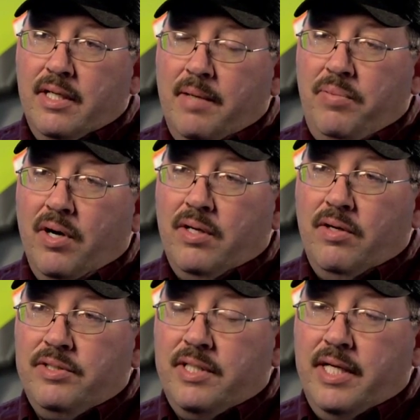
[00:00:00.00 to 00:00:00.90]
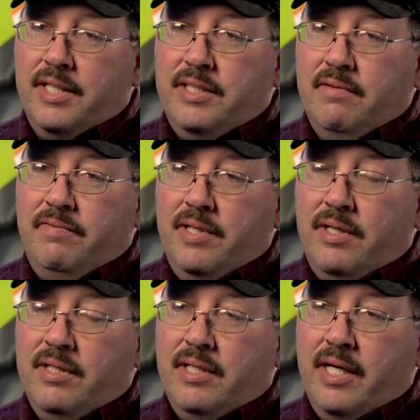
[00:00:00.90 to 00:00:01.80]
they parked close to the edge of the
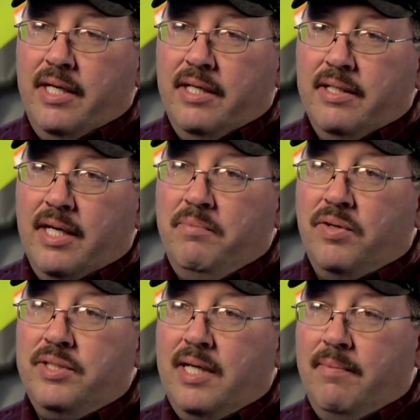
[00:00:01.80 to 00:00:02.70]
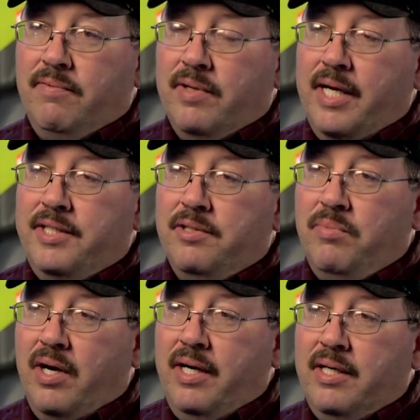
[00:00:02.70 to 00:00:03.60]
field, and they both stopped for a nature
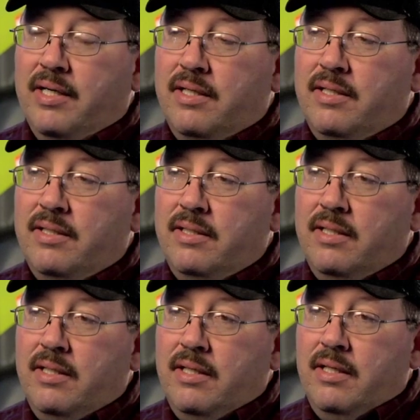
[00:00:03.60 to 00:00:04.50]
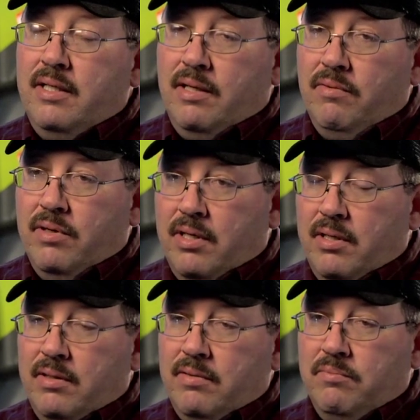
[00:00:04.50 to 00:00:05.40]
break, and they were going
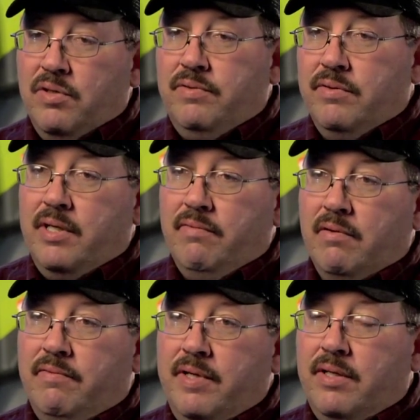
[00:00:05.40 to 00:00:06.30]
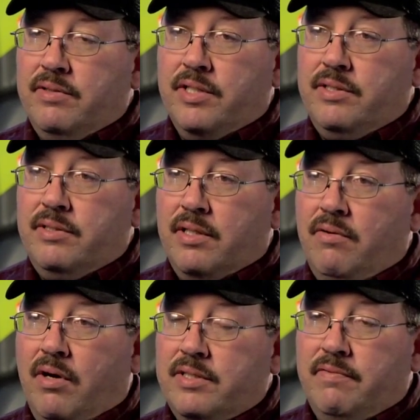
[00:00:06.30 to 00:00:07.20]
to move to a different field just to
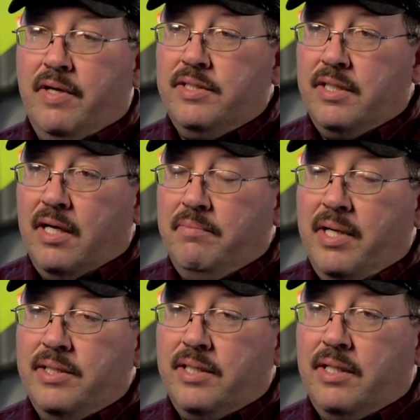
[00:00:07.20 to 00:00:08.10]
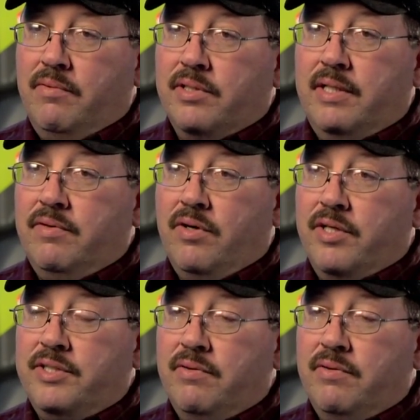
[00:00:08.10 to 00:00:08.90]
cross the fence line, basically. It wasn't even across